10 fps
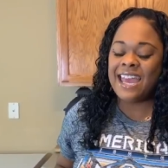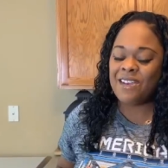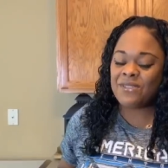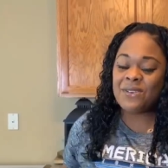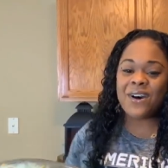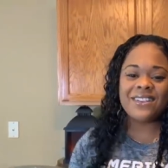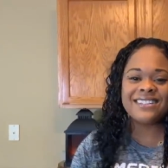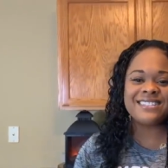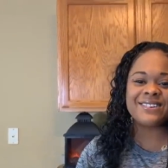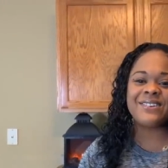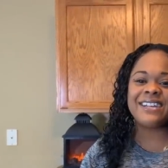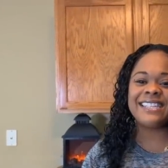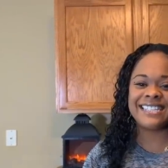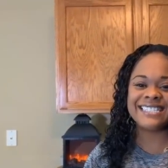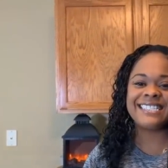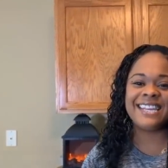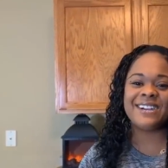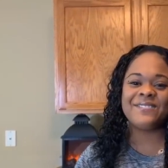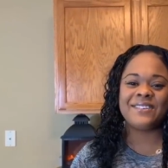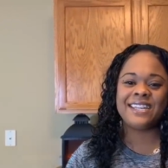If you all enjoyed this
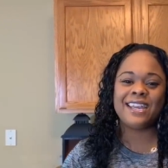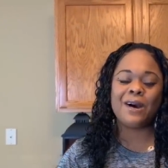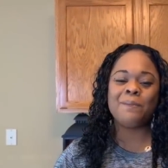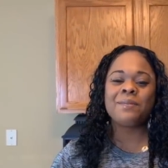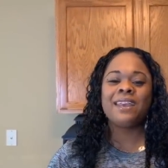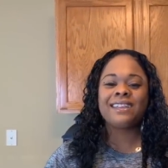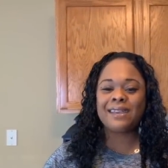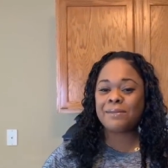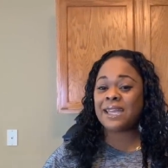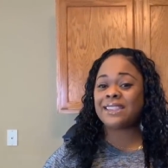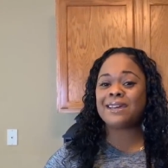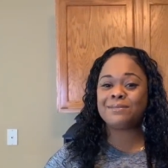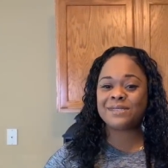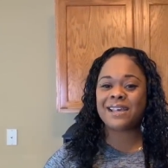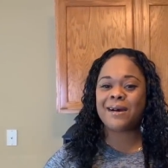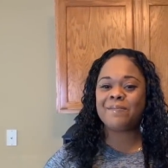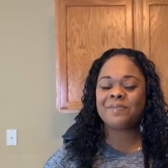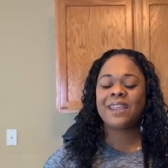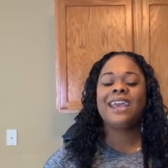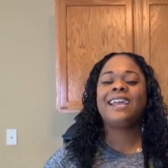here video, give me a thumbs
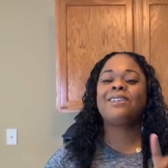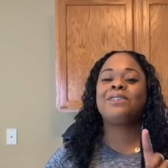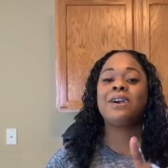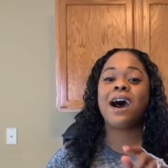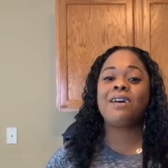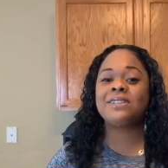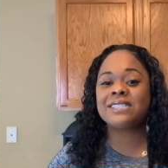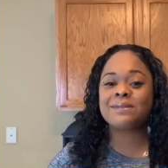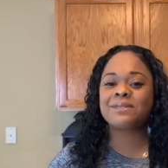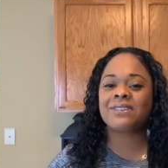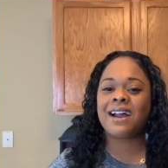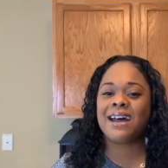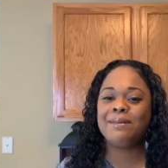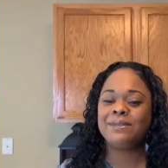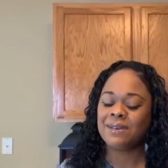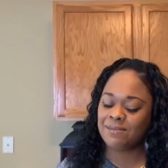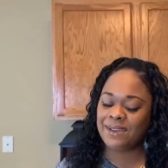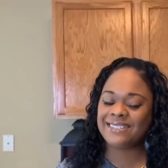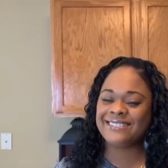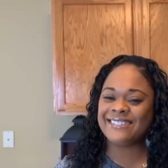up. And if you haven't subscribed,
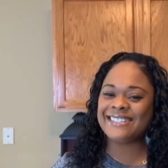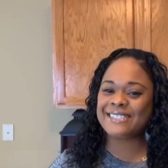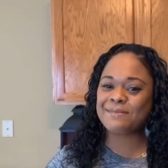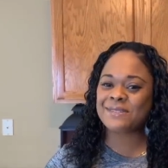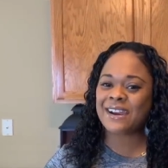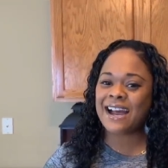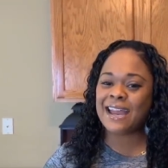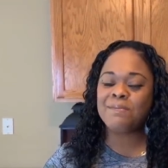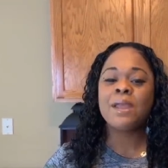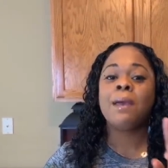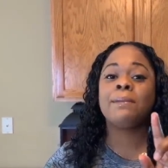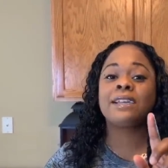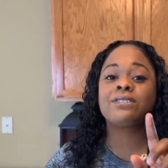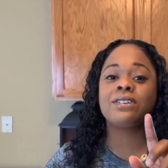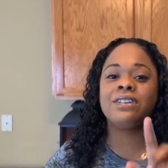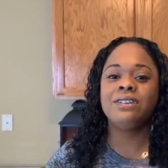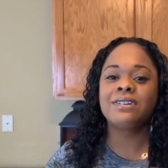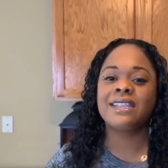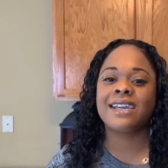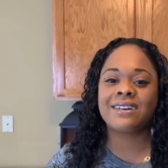make sure you subscribe. Make sure
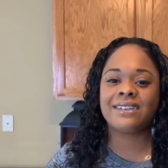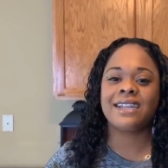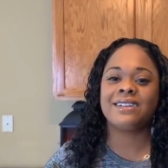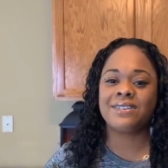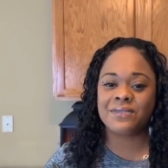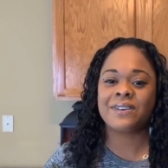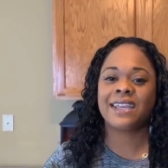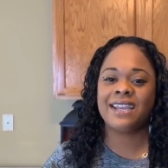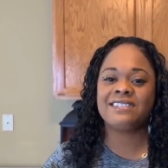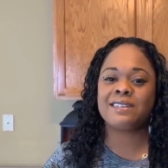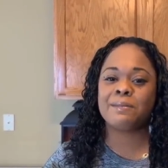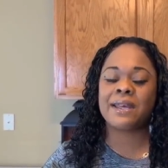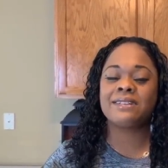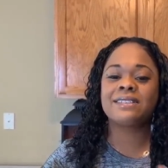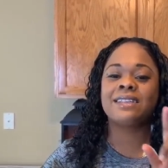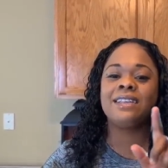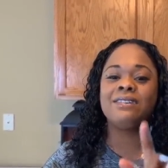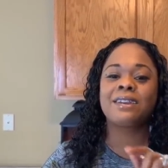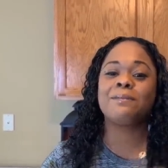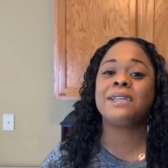you click on that notification bell so
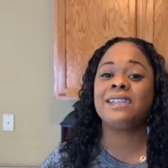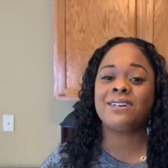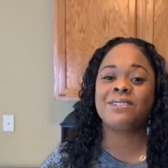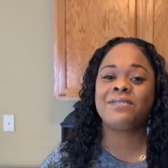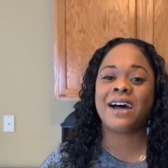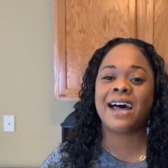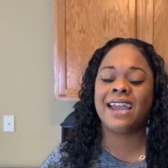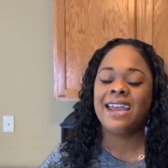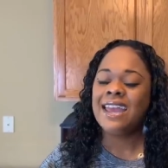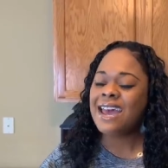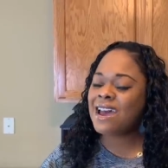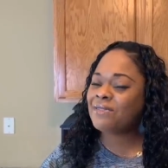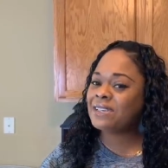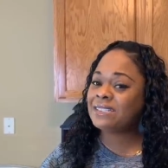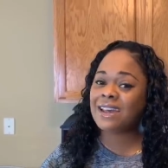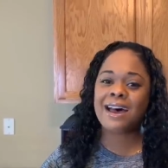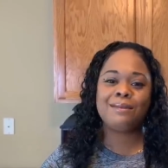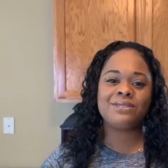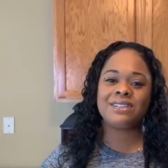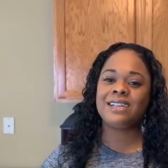you can be notified every
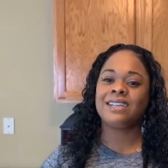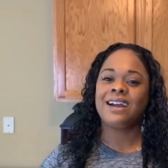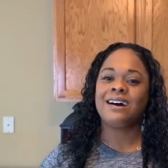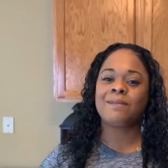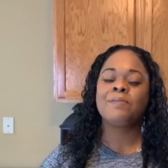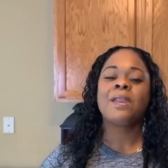time Gina Young